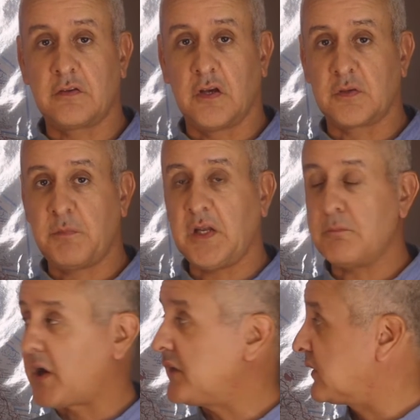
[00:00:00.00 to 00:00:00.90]
So it's a pretty
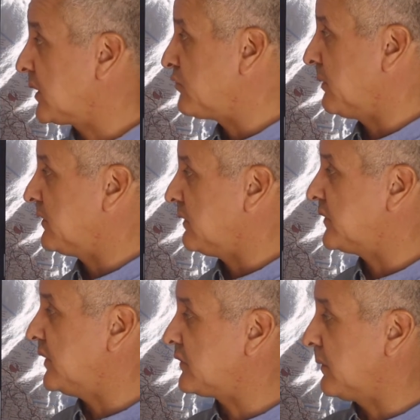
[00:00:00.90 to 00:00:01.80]
basic and primitive
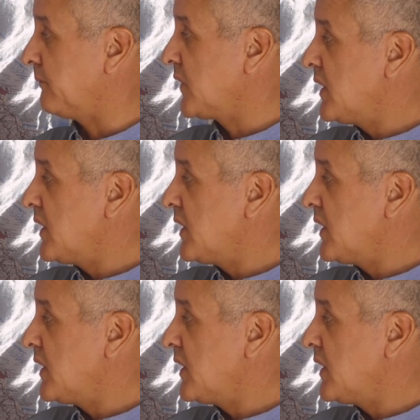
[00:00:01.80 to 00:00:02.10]
system.